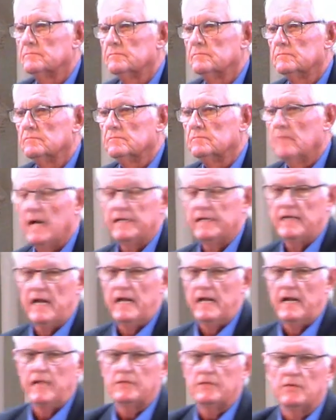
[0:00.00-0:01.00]
My dad
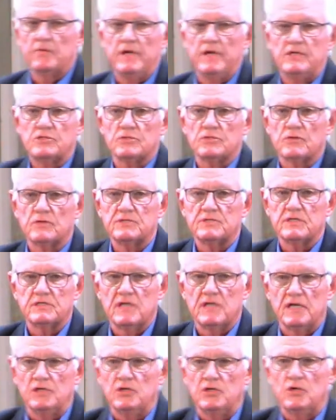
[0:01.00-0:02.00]
had the resources
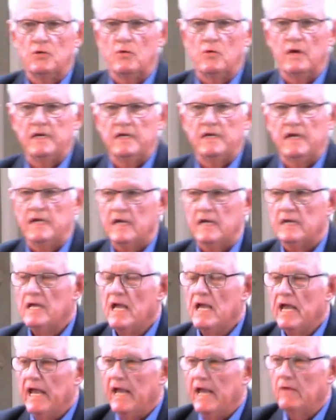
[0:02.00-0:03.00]
then. You know what he did?
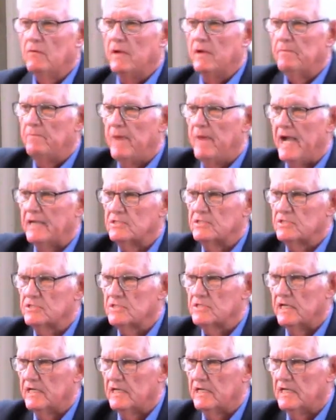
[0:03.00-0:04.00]
He went back to
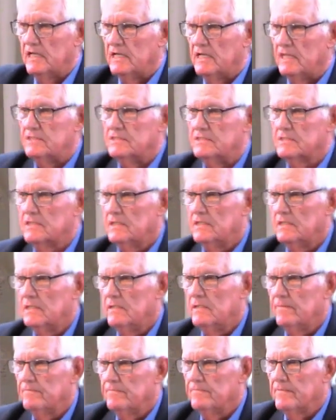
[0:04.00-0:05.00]
St. Kitts
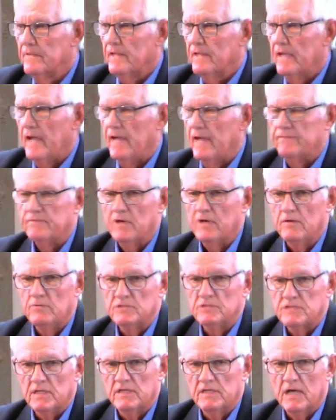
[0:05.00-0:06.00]
after he
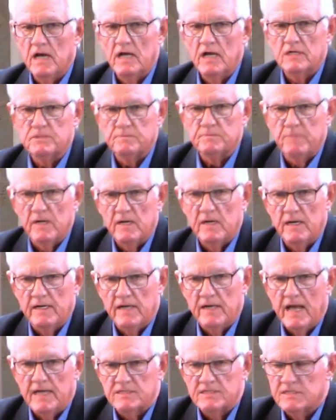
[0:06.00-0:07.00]
was in the hospital in
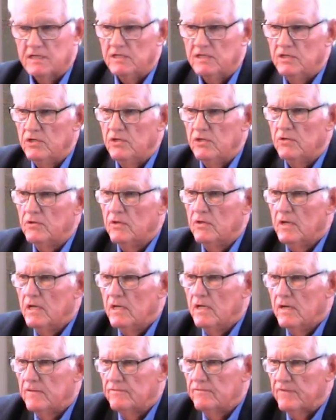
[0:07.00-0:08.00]
ICU
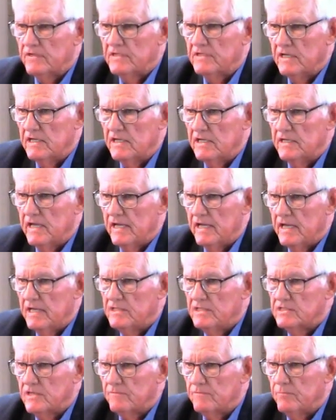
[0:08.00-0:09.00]
for 10
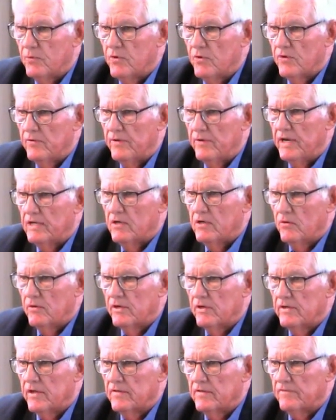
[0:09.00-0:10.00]
days in Puerto Rico and
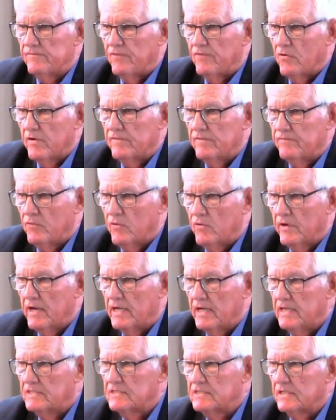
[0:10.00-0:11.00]
another 44
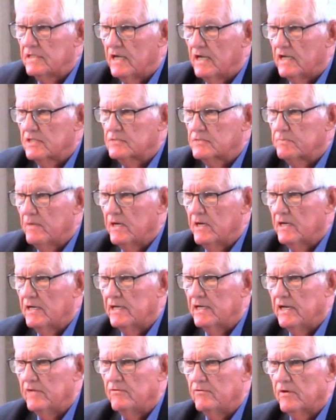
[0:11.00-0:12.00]
days in the hospital
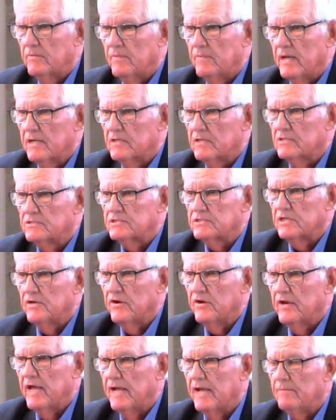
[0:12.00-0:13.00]
in Hendrick Medical Center
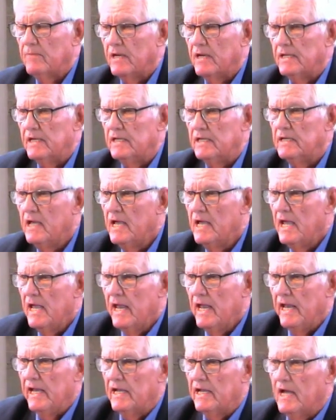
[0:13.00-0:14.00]
in Abilene.
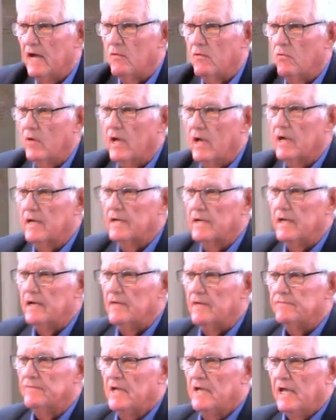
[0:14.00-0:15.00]
He got well
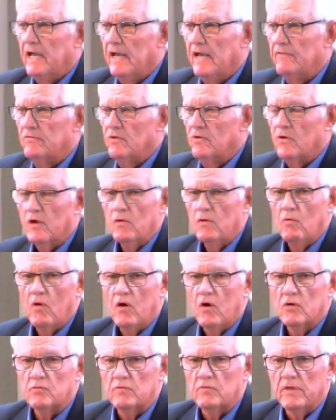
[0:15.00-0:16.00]
enough, even though he
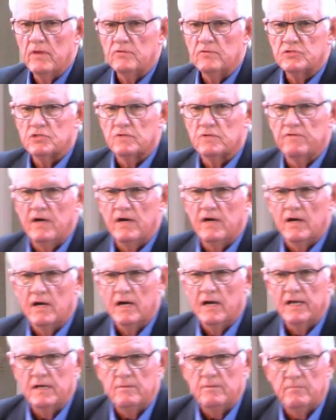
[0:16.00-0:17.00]
walked with a severe
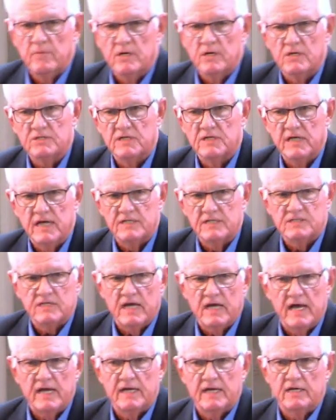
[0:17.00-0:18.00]
limp because he had
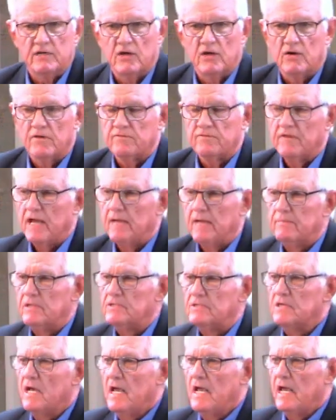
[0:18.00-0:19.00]
sciatic nerve
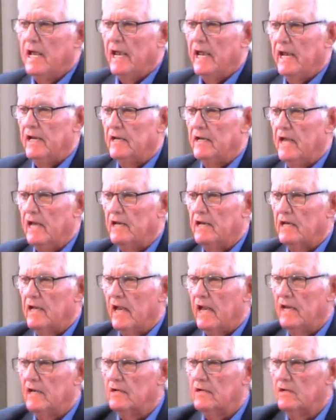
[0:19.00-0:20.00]
damage. He, he,
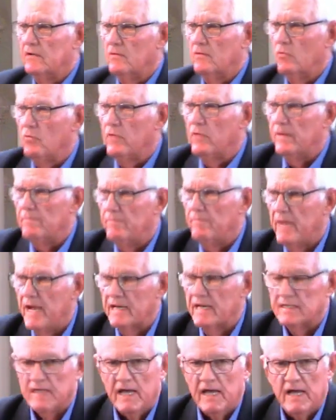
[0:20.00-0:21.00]
he went
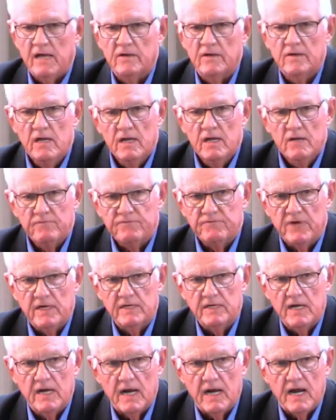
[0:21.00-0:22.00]
back down,
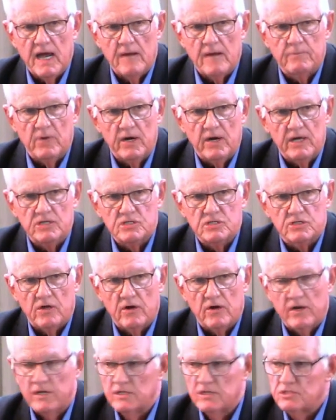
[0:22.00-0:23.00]
funded a library, and
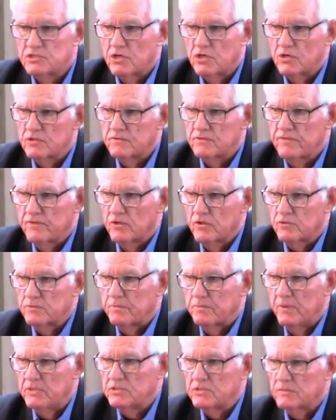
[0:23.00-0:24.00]
started a church for those
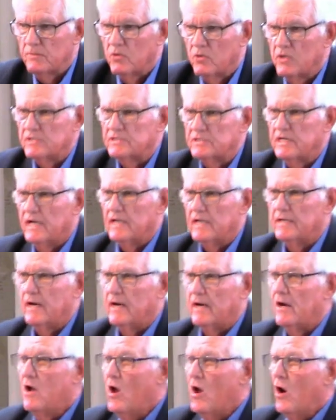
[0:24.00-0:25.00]
preacher boys down
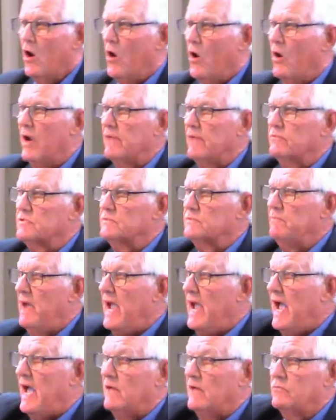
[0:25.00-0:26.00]
there. Oh, it was
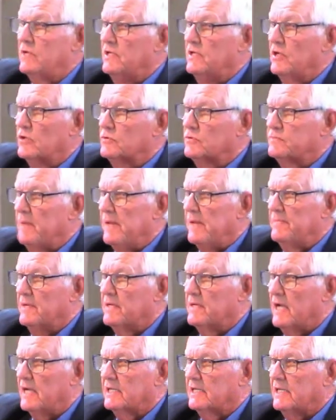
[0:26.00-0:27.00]
bad when those people
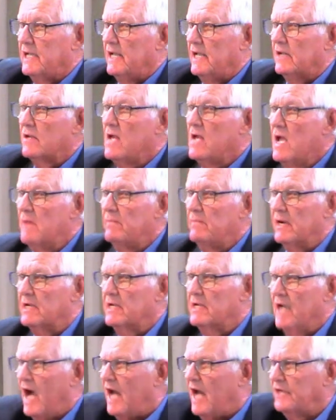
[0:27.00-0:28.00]
got killed, but
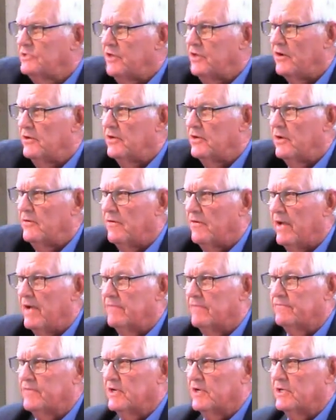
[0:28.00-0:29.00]
God turned it
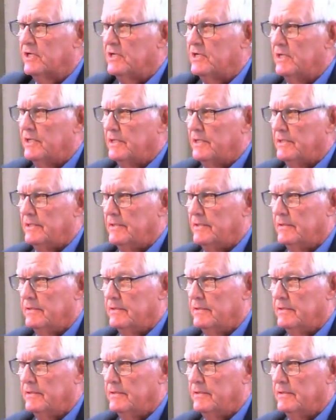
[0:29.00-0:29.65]
around for good.